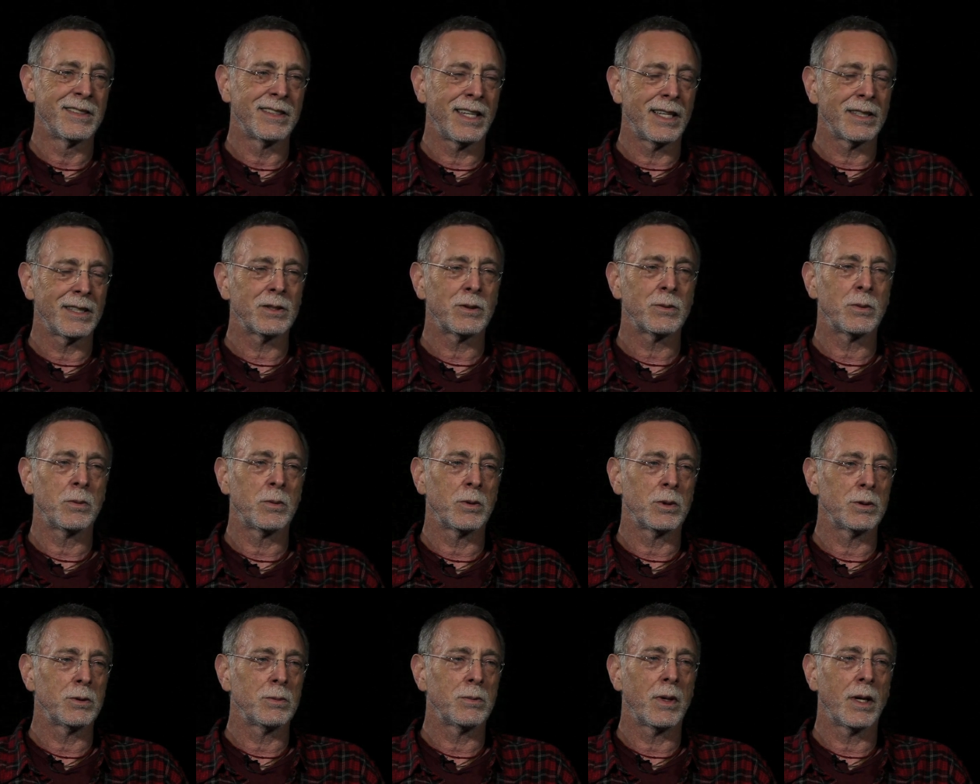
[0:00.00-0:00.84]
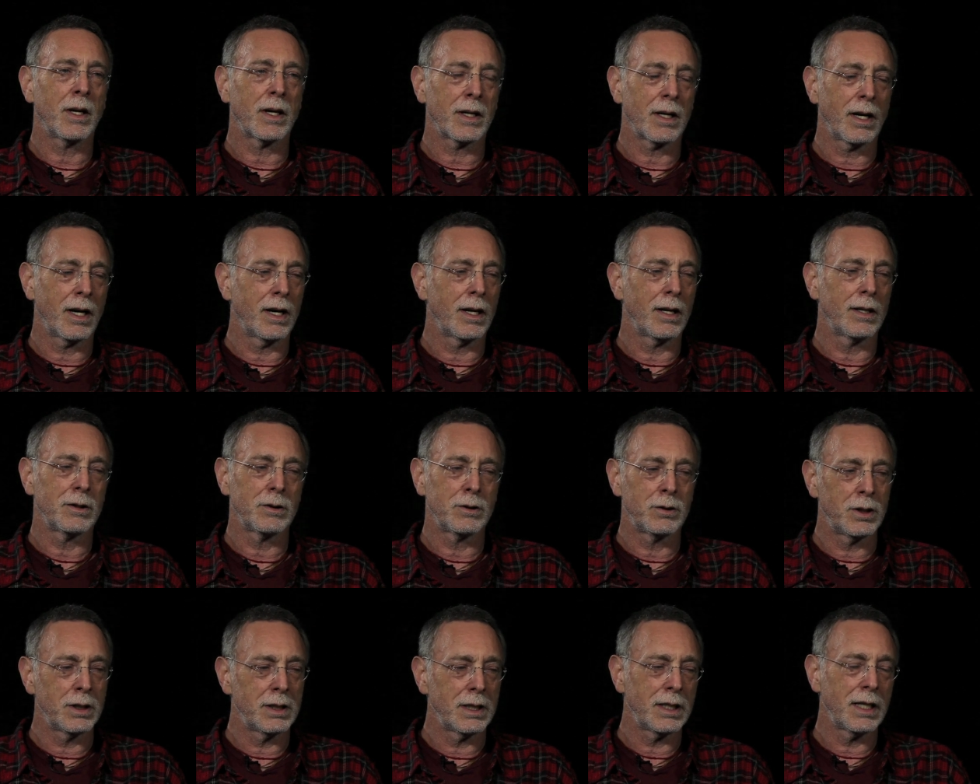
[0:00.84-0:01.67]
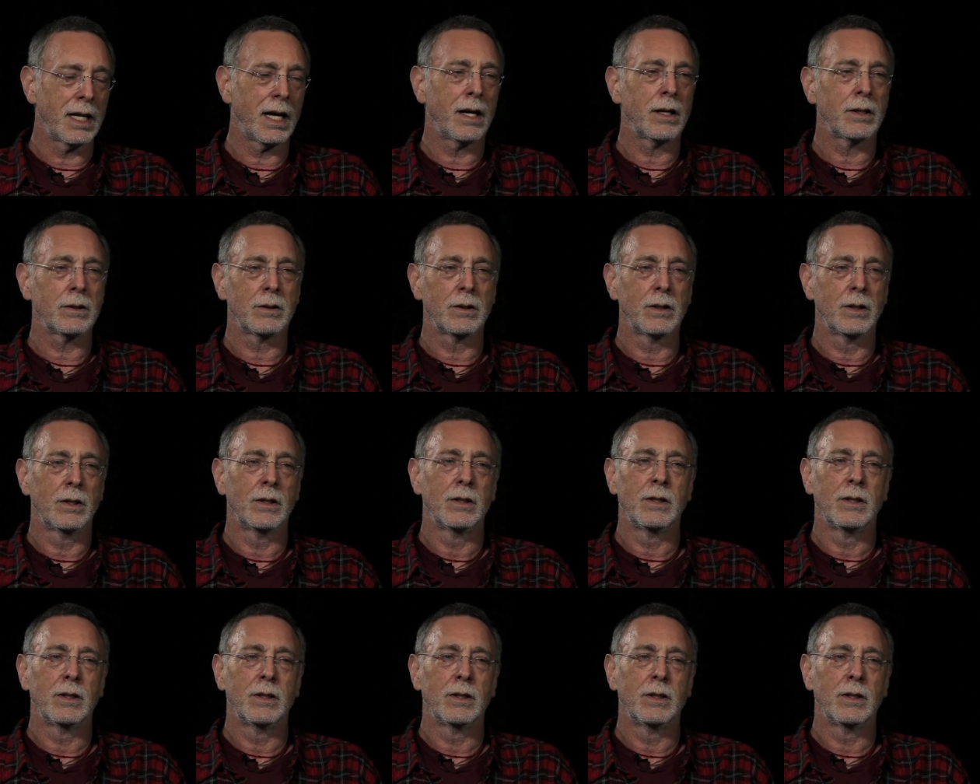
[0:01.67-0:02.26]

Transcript: That's what brings me back. And sitting down,